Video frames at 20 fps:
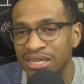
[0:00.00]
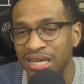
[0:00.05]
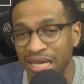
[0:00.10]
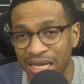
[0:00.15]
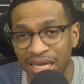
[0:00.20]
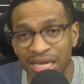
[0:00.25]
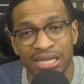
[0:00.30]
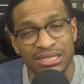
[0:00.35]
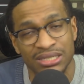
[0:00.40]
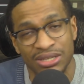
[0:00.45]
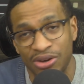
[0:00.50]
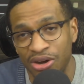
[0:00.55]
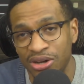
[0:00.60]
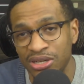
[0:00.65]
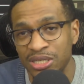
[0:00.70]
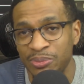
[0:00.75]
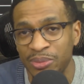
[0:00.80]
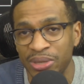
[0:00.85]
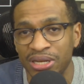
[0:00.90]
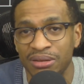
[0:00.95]
He's the
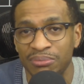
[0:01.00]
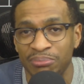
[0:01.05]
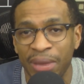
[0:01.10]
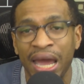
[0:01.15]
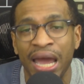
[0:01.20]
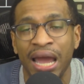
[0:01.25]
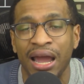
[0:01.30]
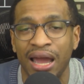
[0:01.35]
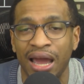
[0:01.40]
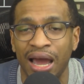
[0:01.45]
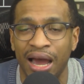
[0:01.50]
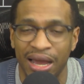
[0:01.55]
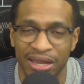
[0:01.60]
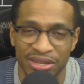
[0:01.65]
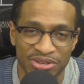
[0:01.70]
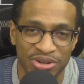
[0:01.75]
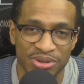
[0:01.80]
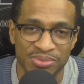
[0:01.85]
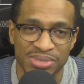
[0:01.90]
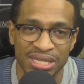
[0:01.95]
ultimate bad guy. You
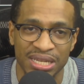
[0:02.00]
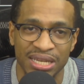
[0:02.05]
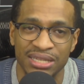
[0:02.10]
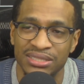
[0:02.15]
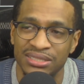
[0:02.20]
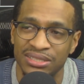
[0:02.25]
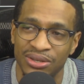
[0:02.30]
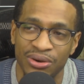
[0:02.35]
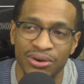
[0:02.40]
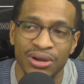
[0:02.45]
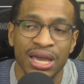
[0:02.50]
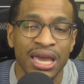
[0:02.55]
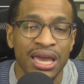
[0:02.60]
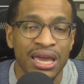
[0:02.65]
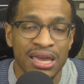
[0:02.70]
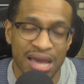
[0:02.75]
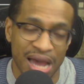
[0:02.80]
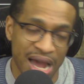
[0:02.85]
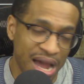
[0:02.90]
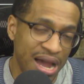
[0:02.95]
know what I'm saying? So
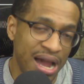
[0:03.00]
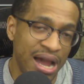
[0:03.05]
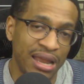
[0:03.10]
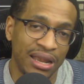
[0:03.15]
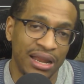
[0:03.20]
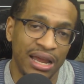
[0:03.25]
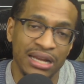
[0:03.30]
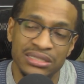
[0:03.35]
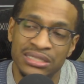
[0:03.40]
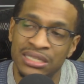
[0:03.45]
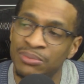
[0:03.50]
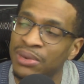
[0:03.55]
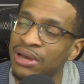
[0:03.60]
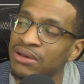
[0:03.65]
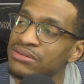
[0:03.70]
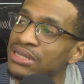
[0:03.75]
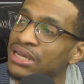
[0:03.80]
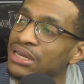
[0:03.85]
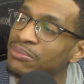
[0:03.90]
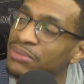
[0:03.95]
I, I liked him. I
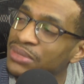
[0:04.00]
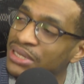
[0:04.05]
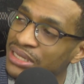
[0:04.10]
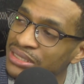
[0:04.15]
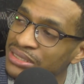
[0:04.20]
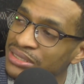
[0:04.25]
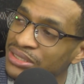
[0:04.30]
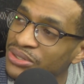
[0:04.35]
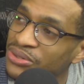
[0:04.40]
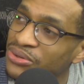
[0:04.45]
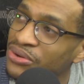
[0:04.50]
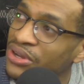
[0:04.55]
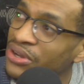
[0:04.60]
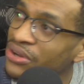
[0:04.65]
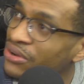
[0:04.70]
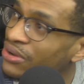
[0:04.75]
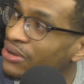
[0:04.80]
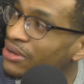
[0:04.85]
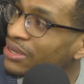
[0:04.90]
was like, this dude here